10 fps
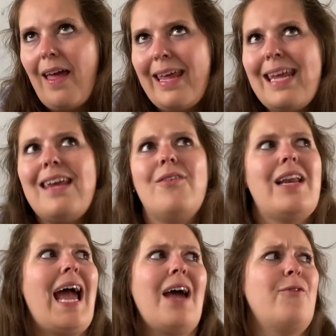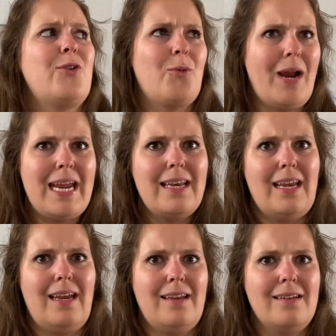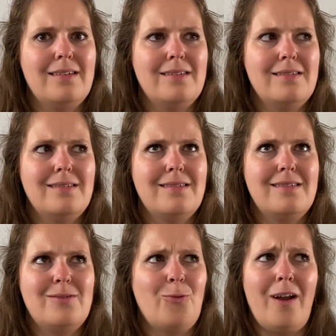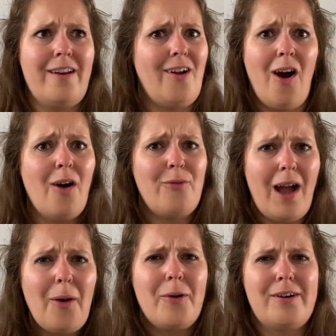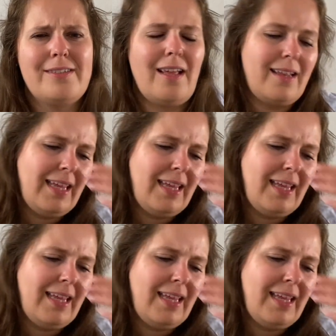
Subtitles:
even after waiting 1.5 hours. Like,